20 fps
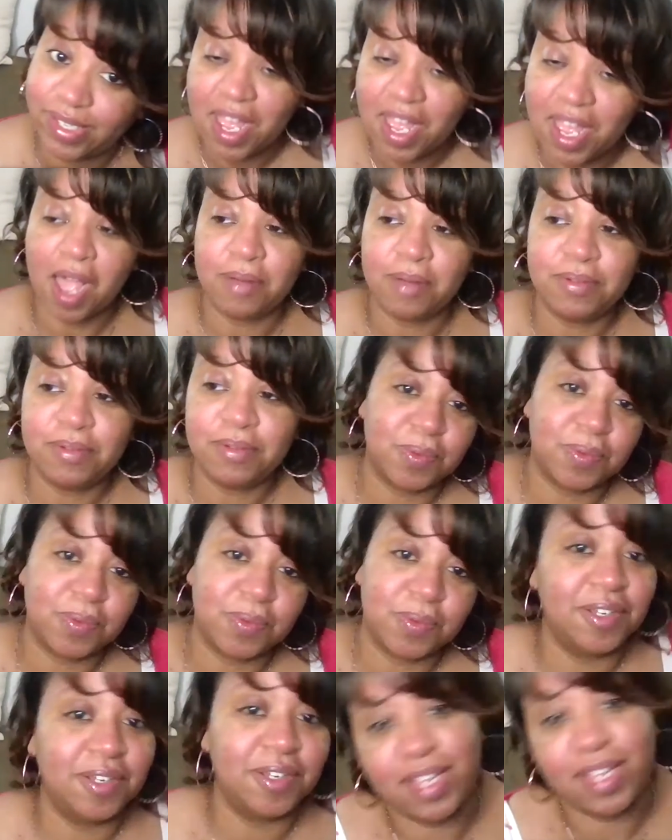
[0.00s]
i'm just waiting
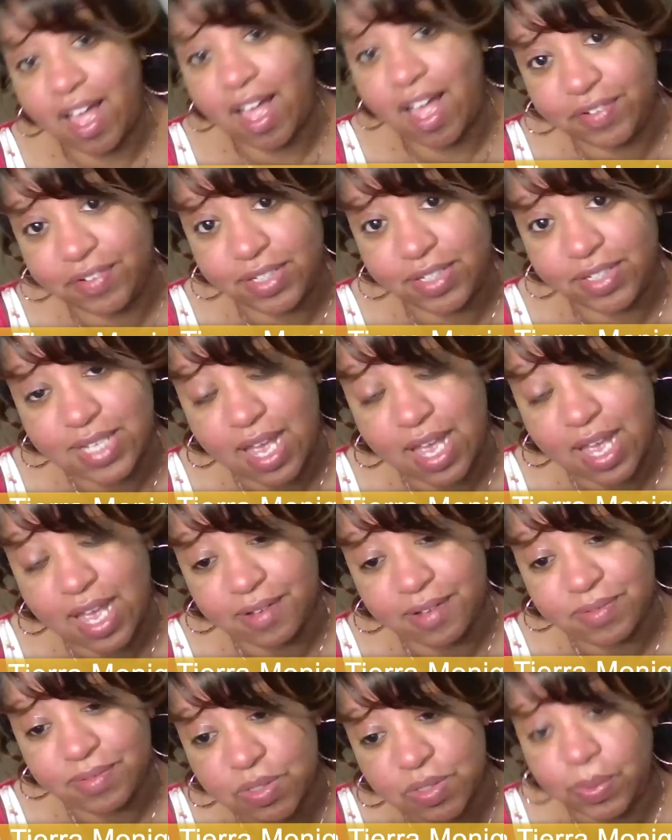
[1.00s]
on god for this house i'm
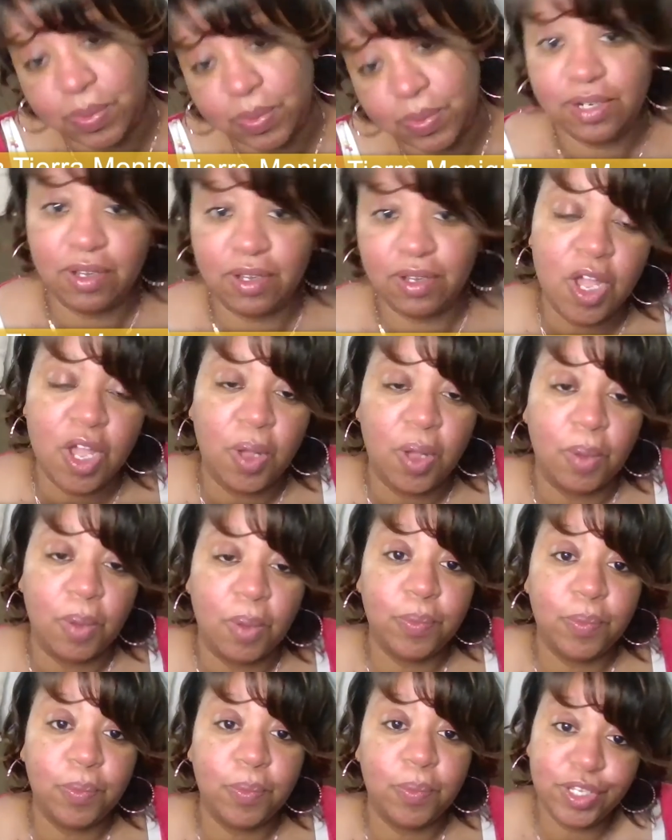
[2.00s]
just waiting on well
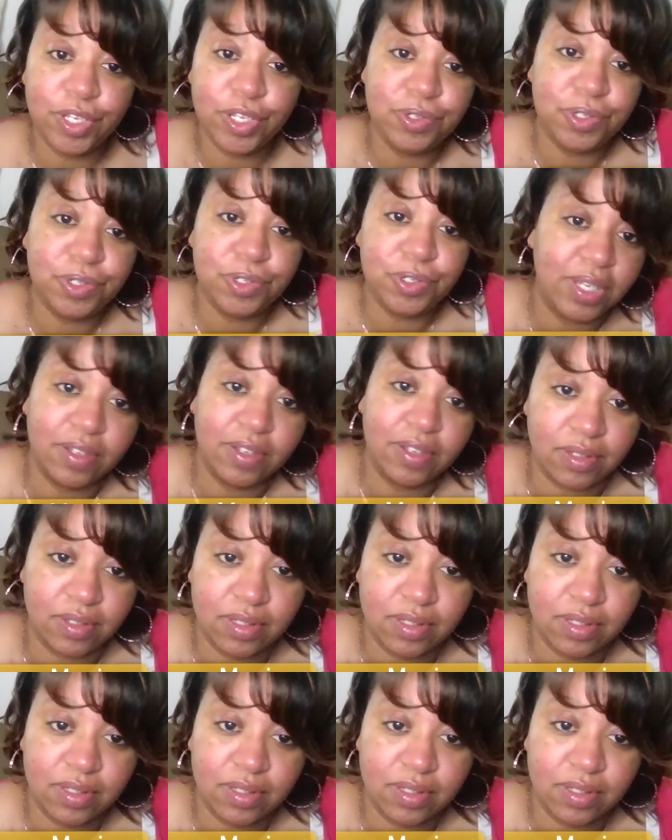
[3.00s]
what are you doing